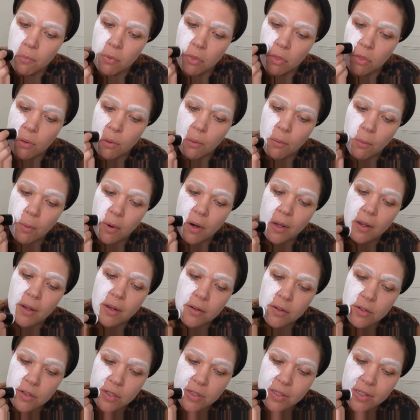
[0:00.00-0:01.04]
The white
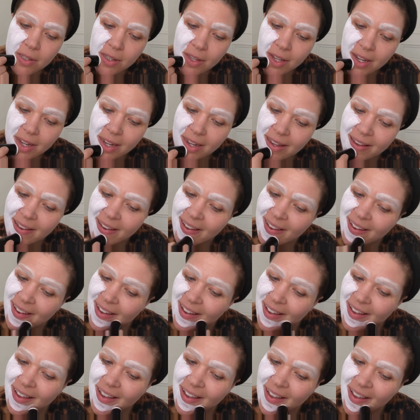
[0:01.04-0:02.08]
just like
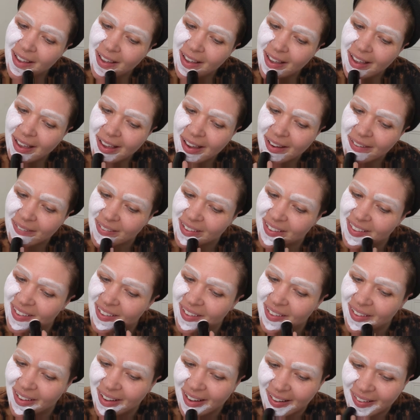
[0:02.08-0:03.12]
every
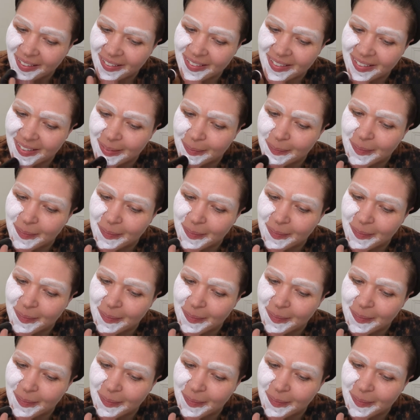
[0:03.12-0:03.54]
single color just